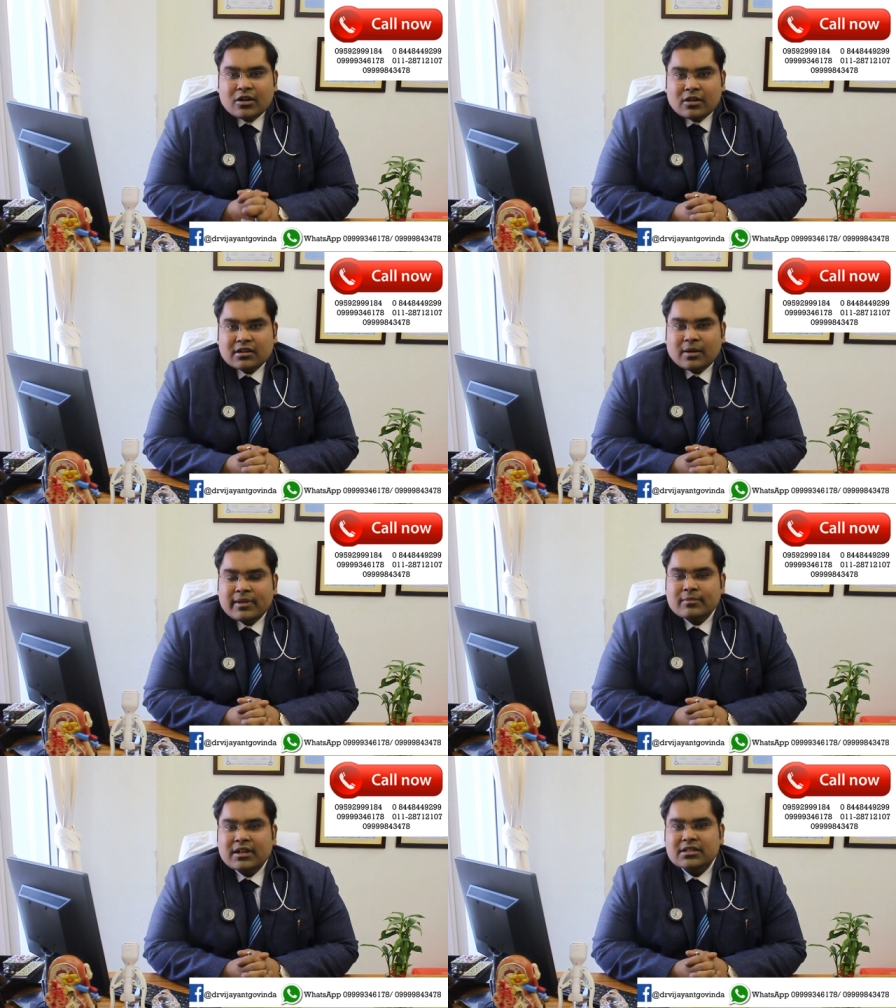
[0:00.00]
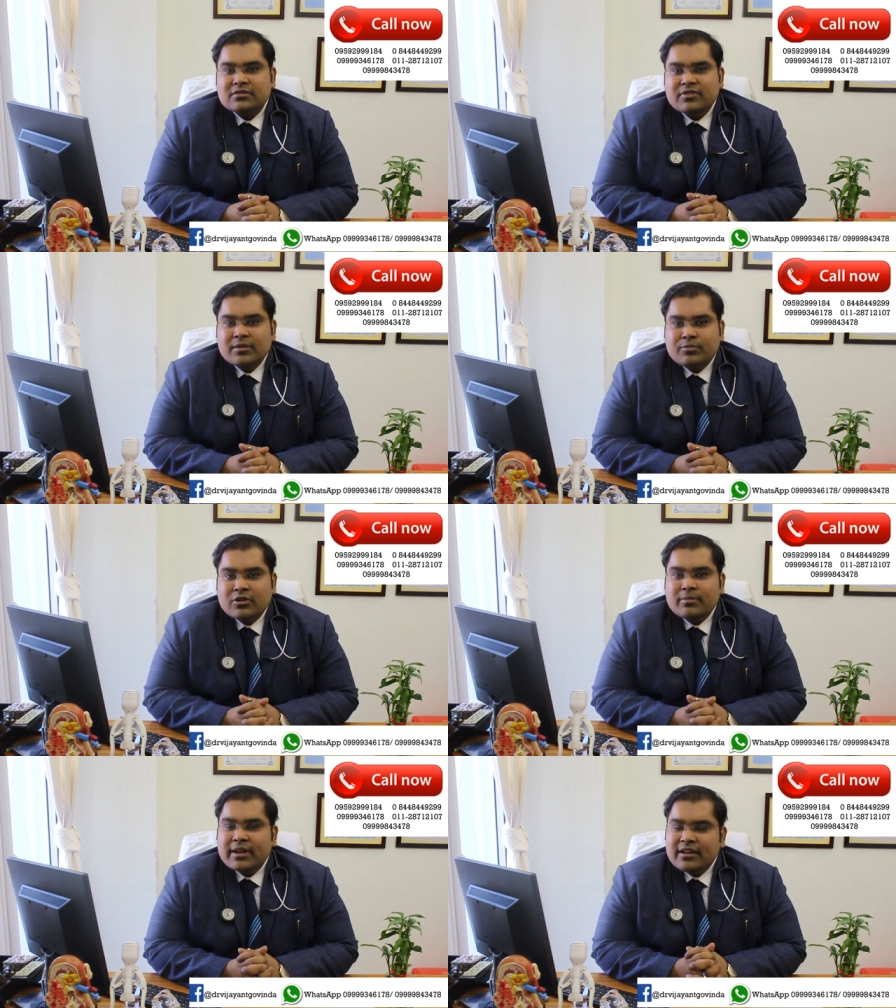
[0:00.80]
or the coming months, we'll
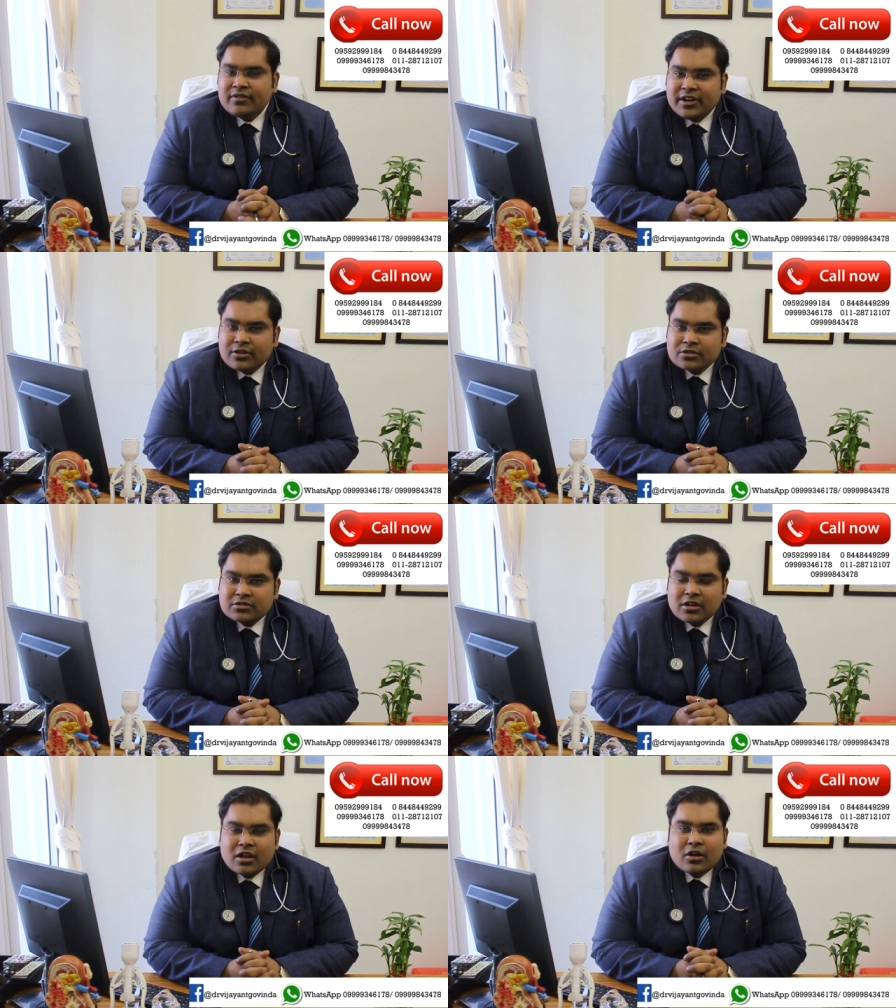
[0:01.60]
put many videos